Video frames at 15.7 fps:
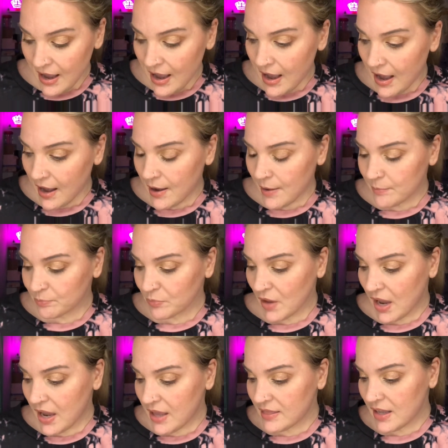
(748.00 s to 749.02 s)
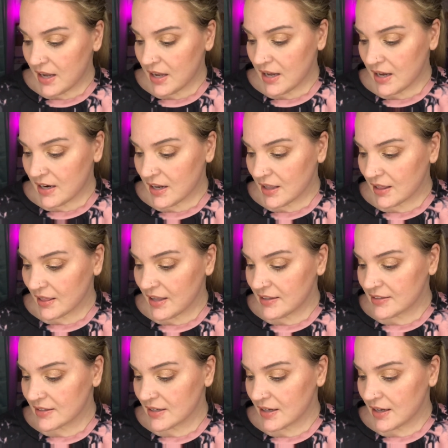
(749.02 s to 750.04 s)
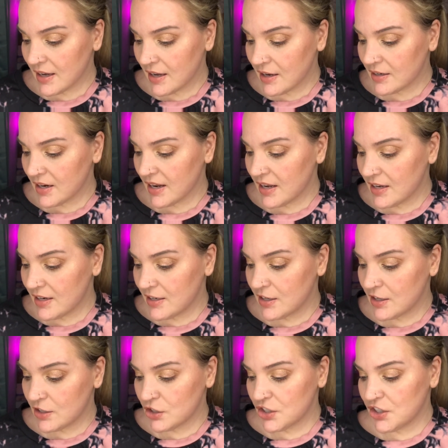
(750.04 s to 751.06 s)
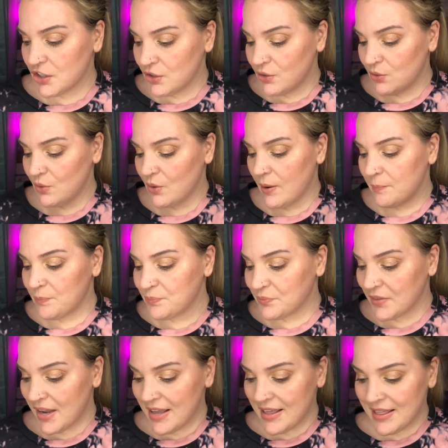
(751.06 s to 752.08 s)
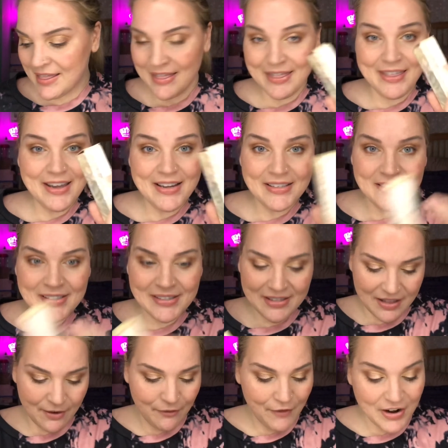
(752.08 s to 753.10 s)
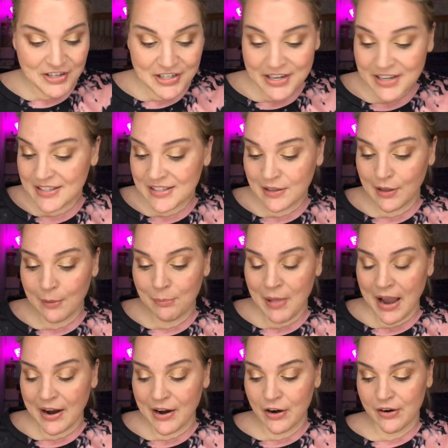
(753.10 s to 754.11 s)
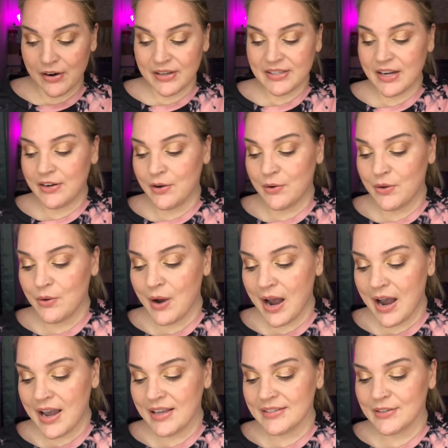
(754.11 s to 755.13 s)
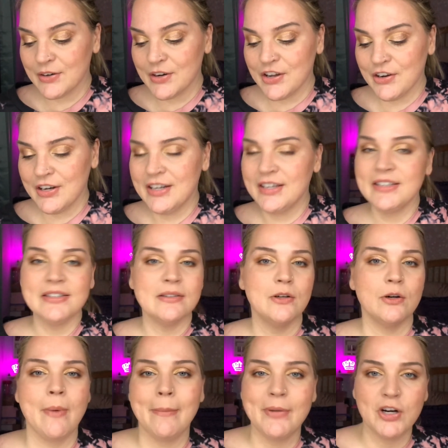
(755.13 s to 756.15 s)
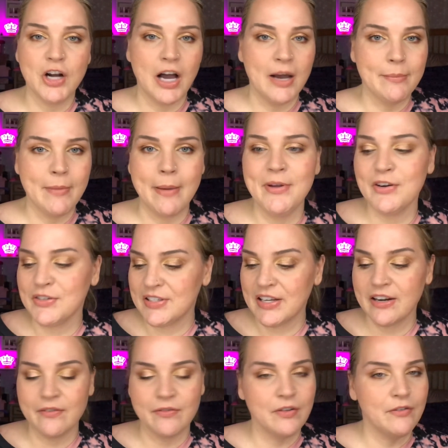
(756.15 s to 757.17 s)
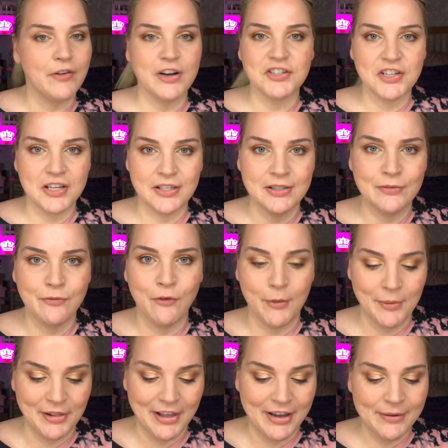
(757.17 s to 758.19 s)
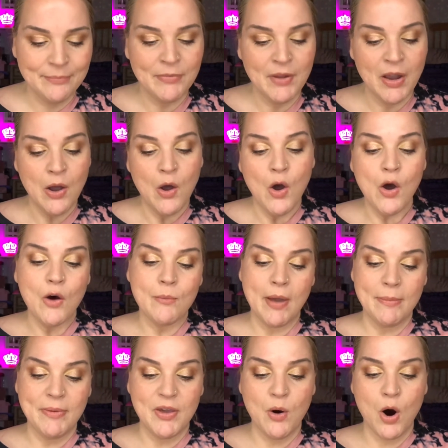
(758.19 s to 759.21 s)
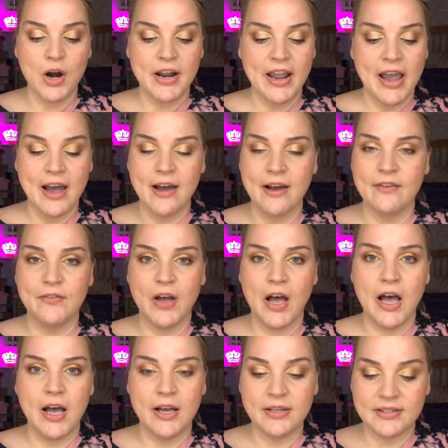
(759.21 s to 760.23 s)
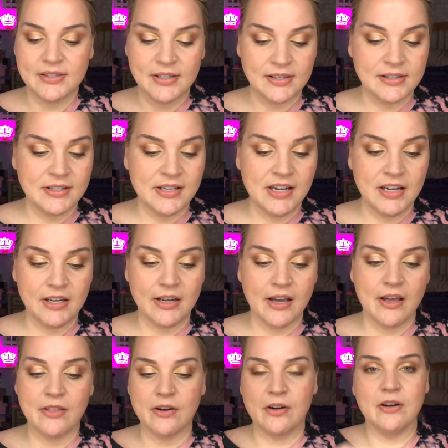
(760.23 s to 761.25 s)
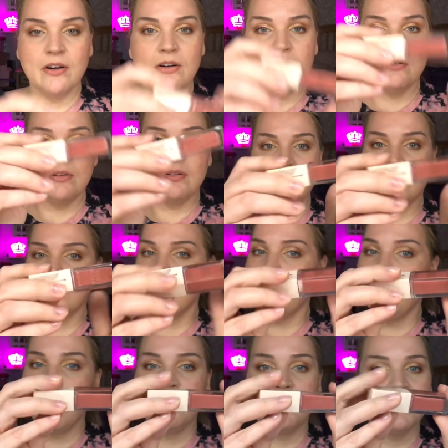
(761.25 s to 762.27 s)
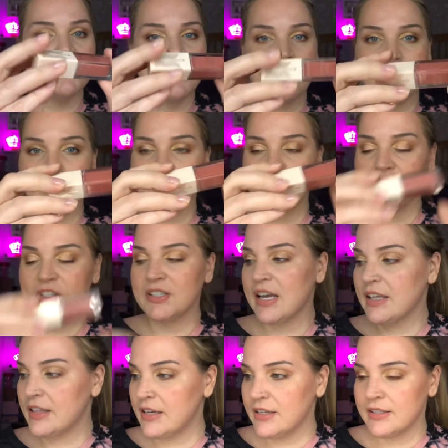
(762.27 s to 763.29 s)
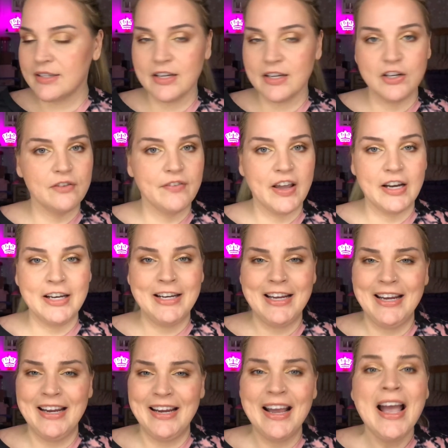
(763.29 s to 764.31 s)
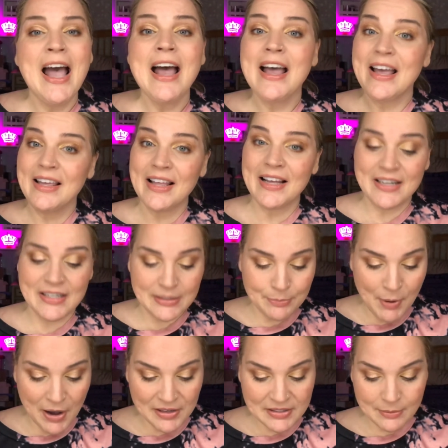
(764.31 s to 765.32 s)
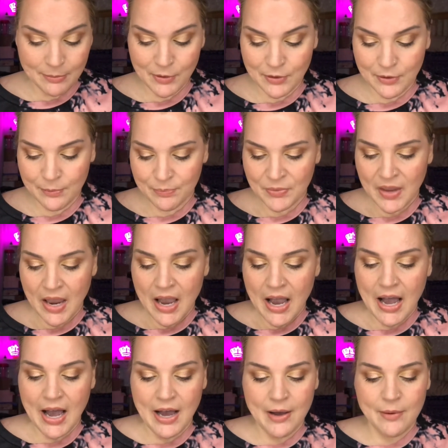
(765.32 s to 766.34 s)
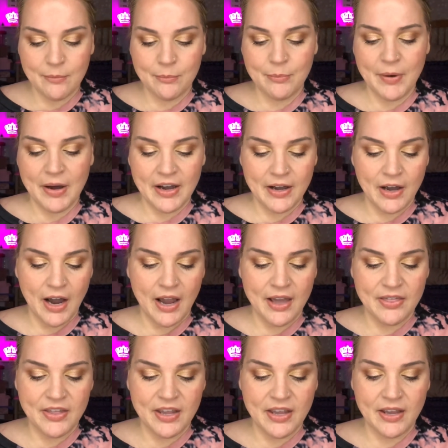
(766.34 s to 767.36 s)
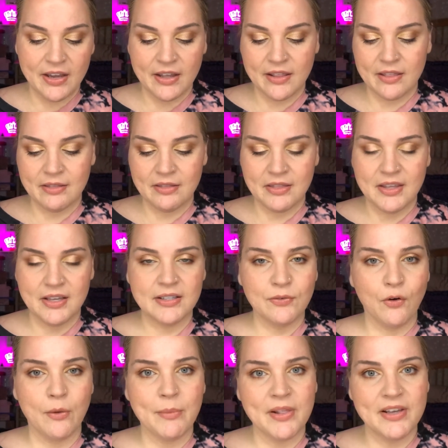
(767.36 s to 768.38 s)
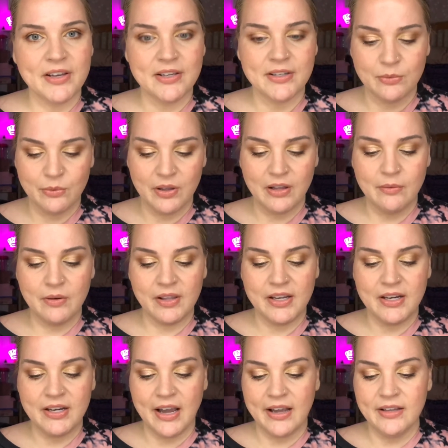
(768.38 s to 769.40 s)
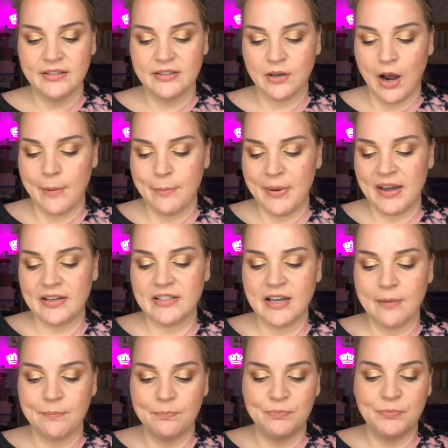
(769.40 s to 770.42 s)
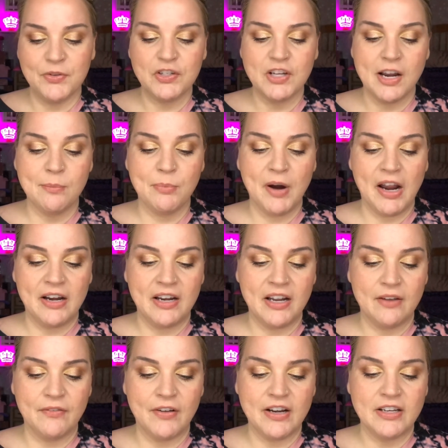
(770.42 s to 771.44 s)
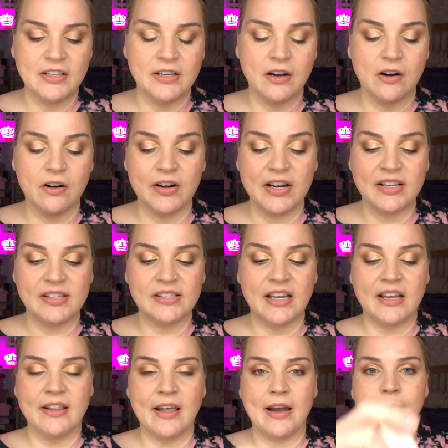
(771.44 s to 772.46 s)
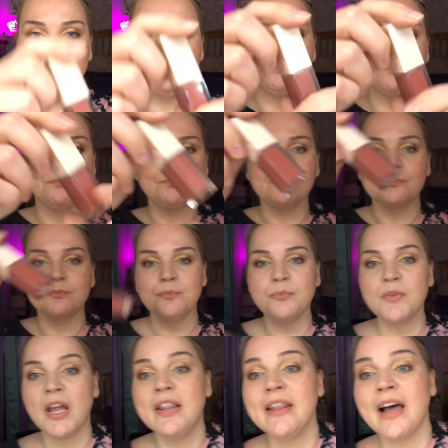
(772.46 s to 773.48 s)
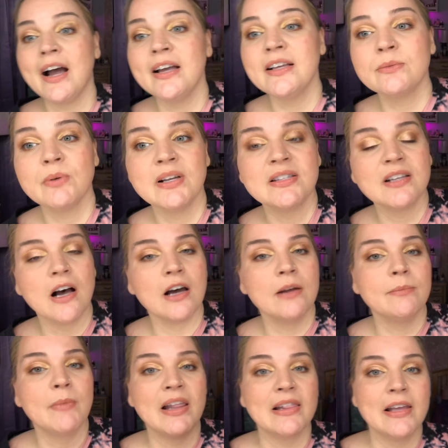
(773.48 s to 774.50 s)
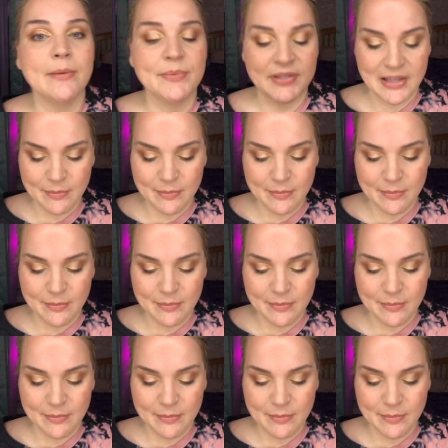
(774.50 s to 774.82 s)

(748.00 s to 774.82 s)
And then let's get into this, the Fresh Kiss lip lacquer, because I know you guys are curious, or maybe you're not. Maybe you're sick of the Fresh Kiss formula. Maybe you already have 16 other components that look just like this in your vanity. That is possible. But I think this formula is really, really nice. So I picked up the shade Brandy, if I didn't already say that. And that is what's on my lips.